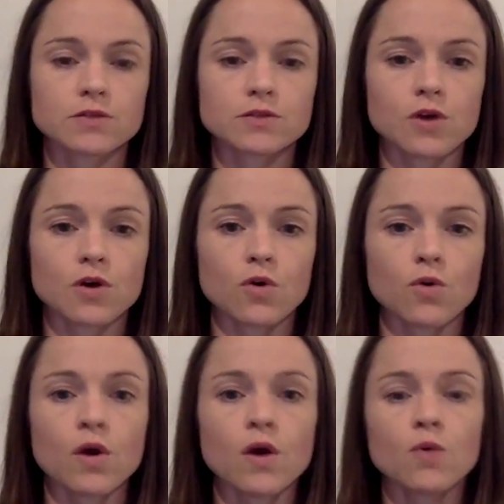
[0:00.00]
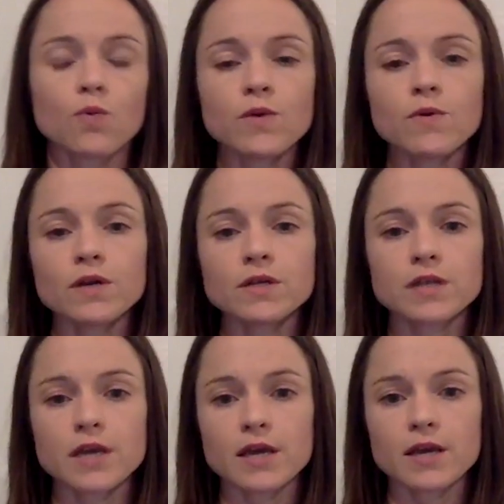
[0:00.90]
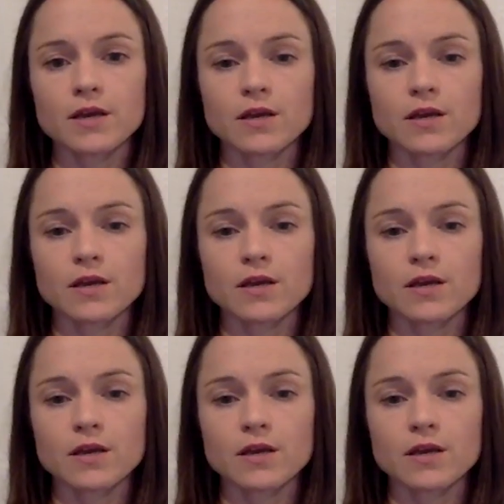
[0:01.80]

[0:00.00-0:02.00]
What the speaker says: So we want to take,